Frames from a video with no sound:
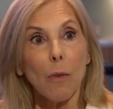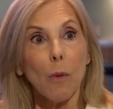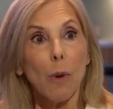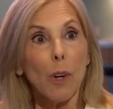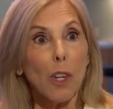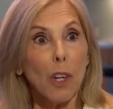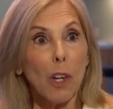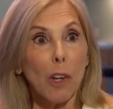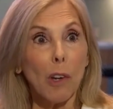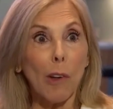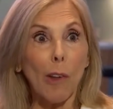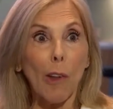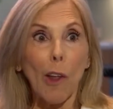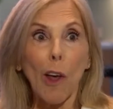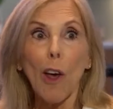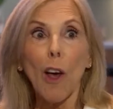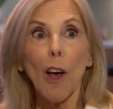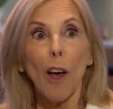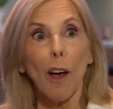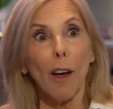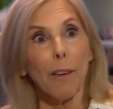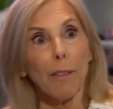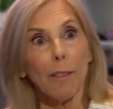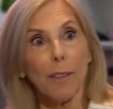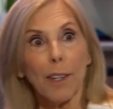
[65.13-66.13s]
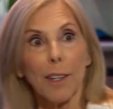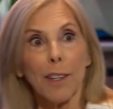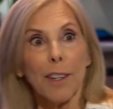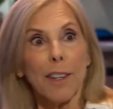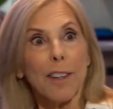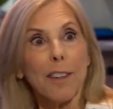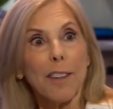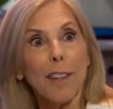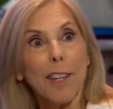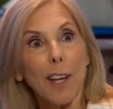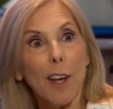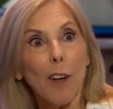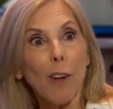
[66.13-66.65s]
when you loved
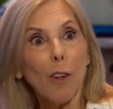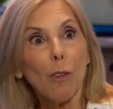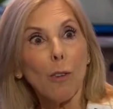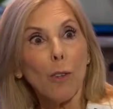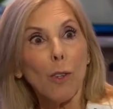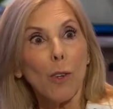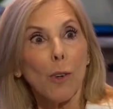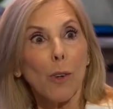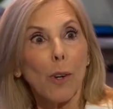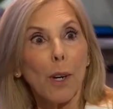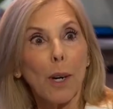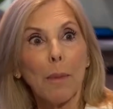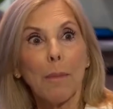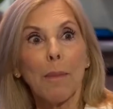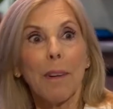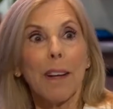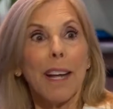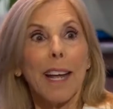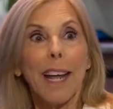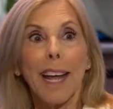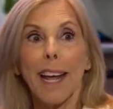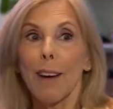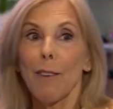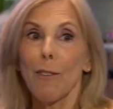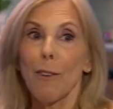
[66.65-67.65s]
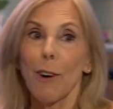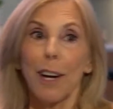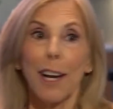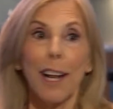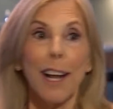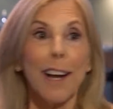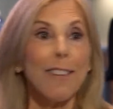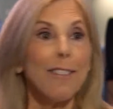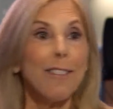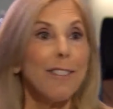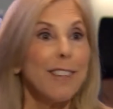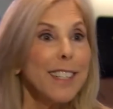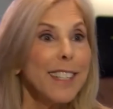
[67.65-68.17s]
the old norm and
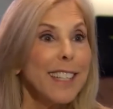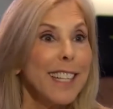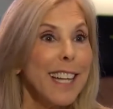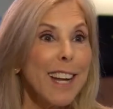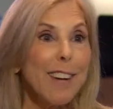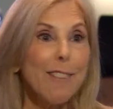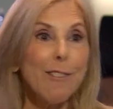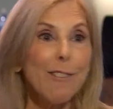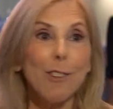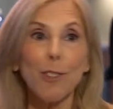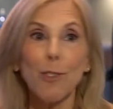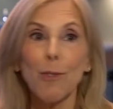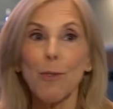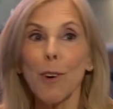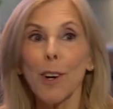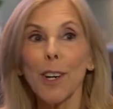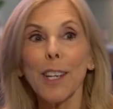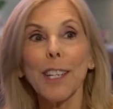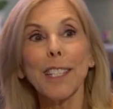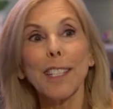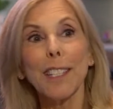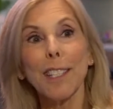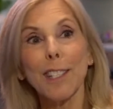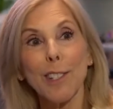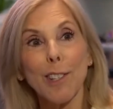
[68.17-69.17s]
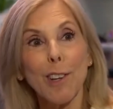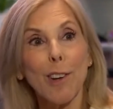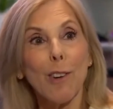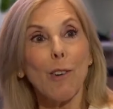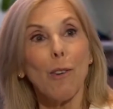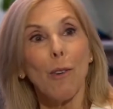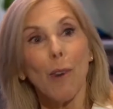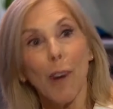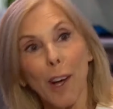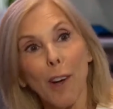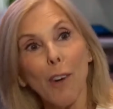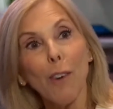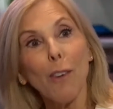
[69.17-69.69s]
when everything was working
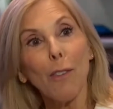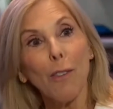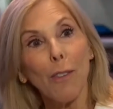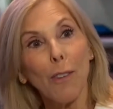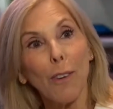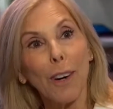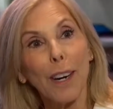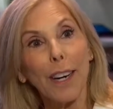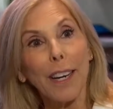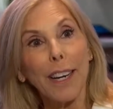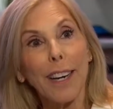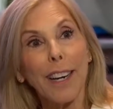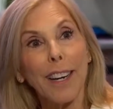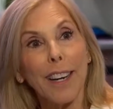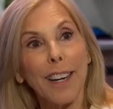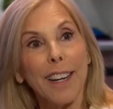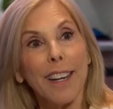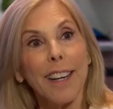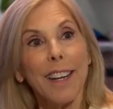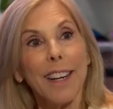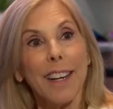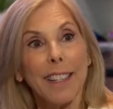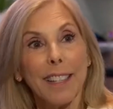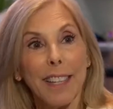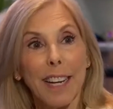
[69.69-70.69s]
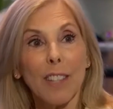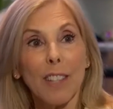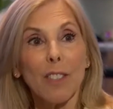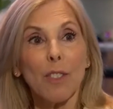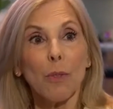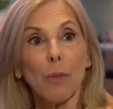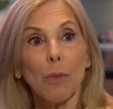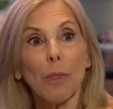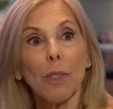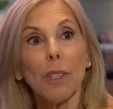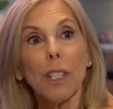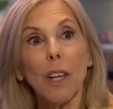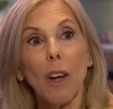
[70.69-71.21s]
so well for you.
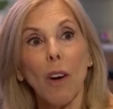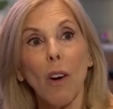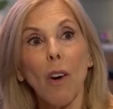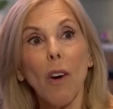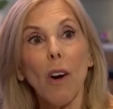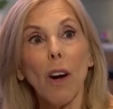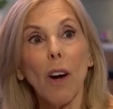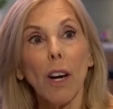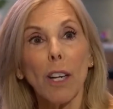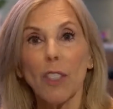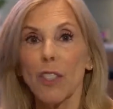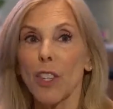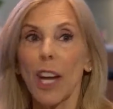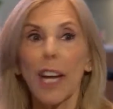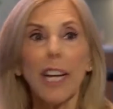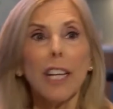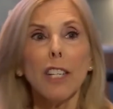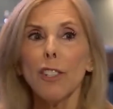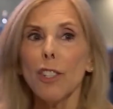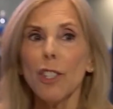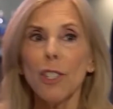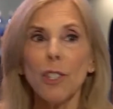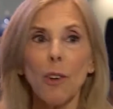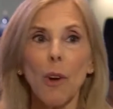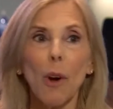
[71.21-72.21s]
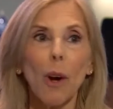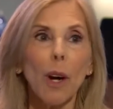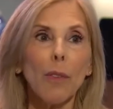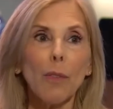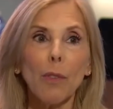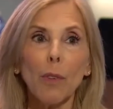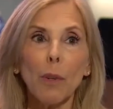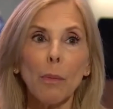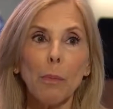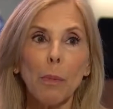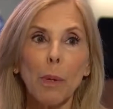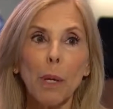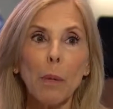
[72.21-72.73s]
That's really hard. Change is hard
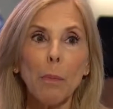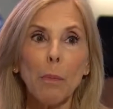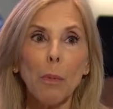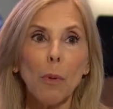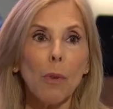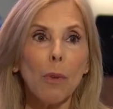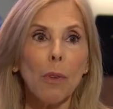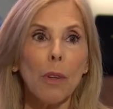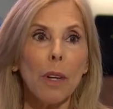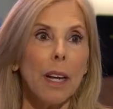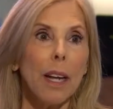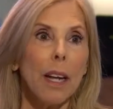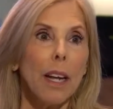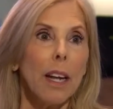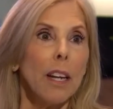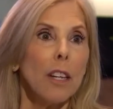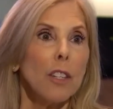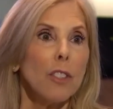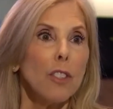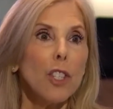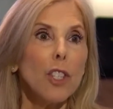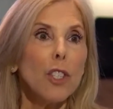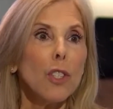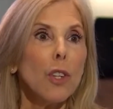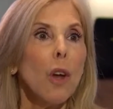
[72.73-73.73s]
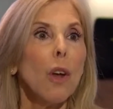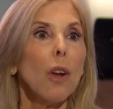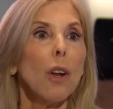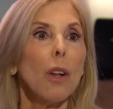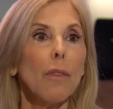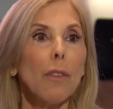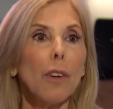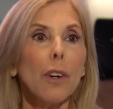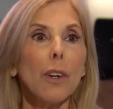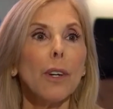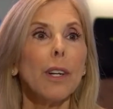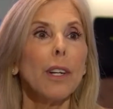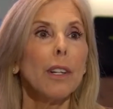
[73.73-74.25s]
for people just on
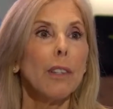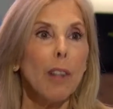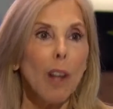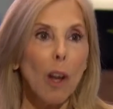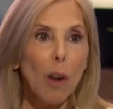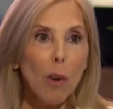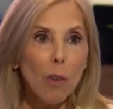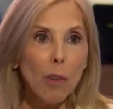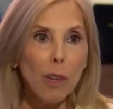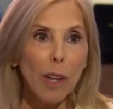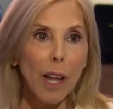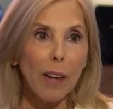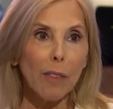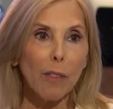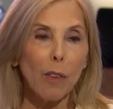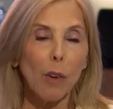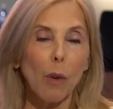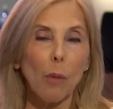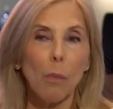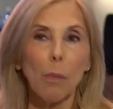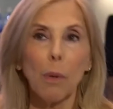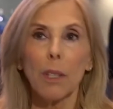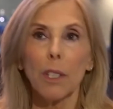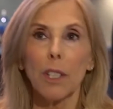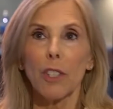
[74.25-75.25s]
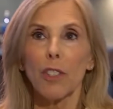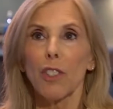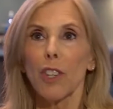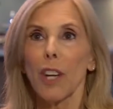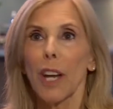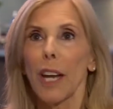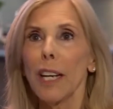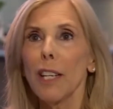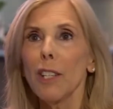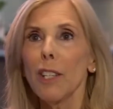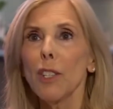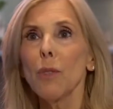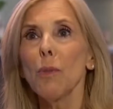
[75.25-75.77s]
a very low level, but to
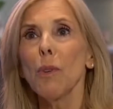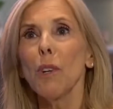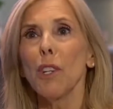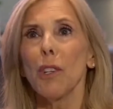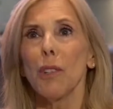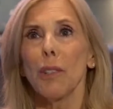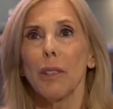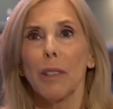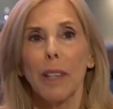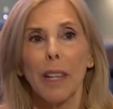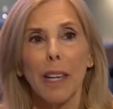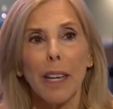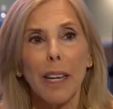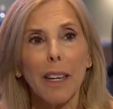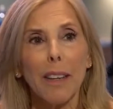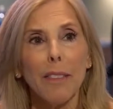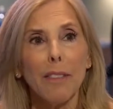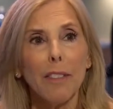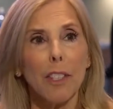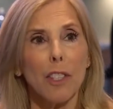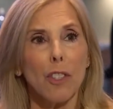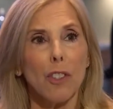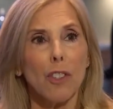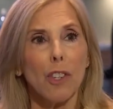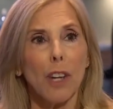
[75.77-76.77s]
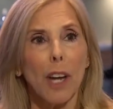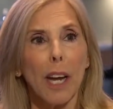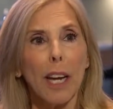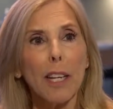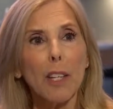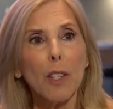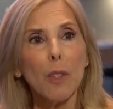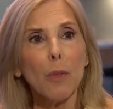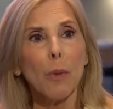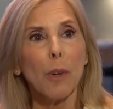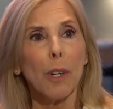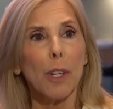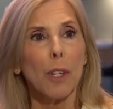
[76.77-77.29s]
change where you live, to
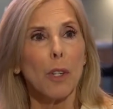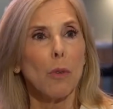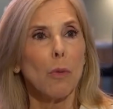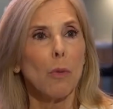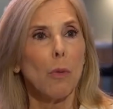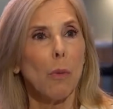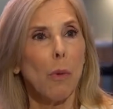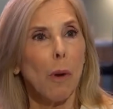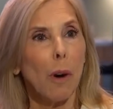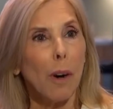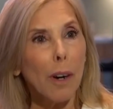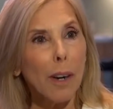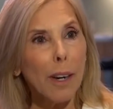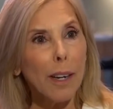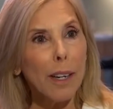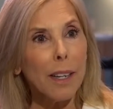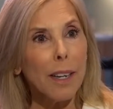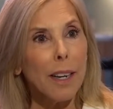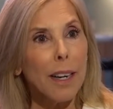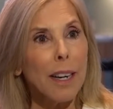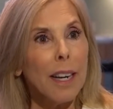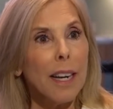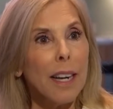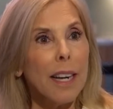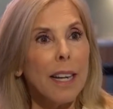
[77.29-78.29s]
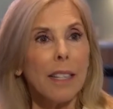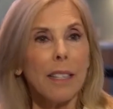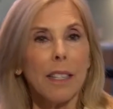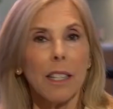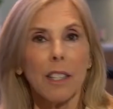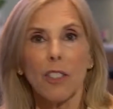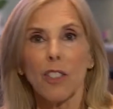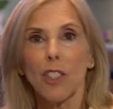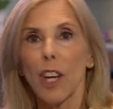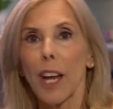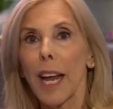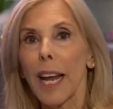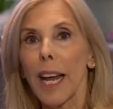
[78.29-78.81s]
change where you work,
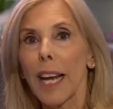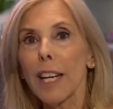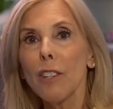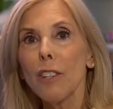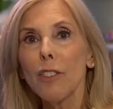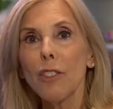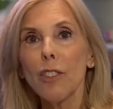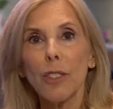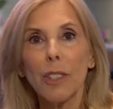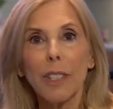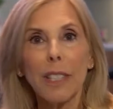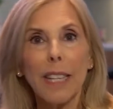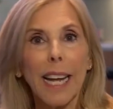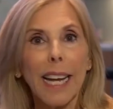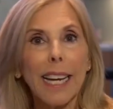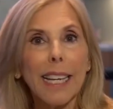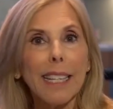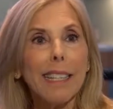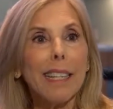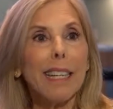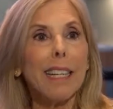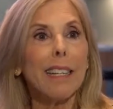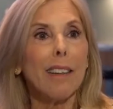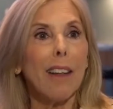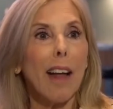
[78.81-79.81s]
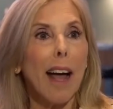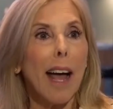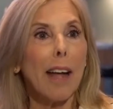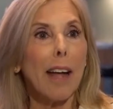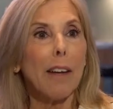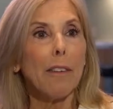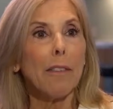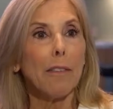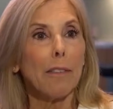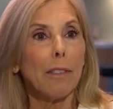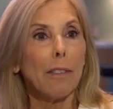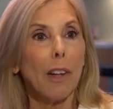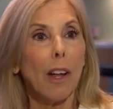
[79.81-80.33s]
to change your daily
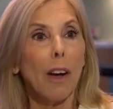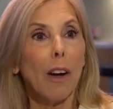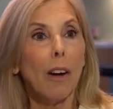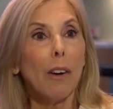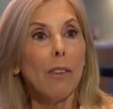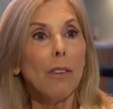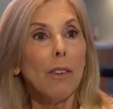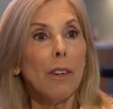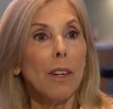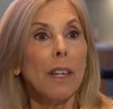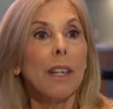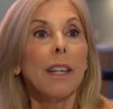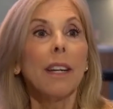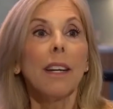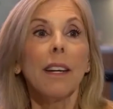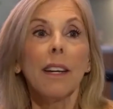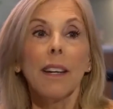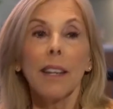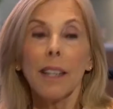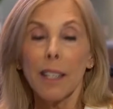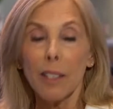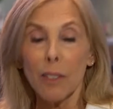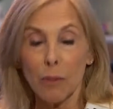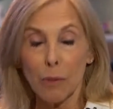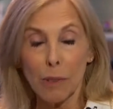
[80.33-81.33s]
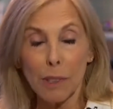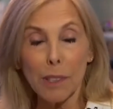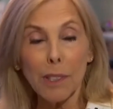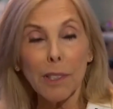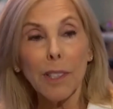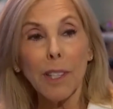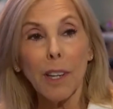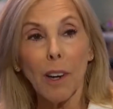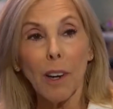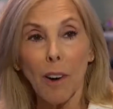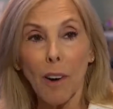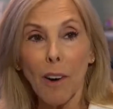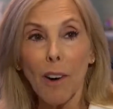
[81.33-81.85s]
life flow, it's
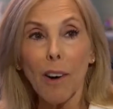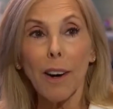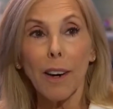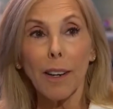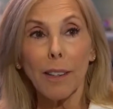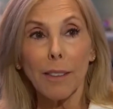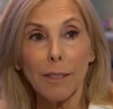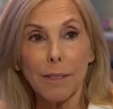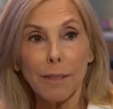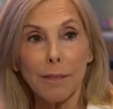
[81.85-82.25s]
really hard.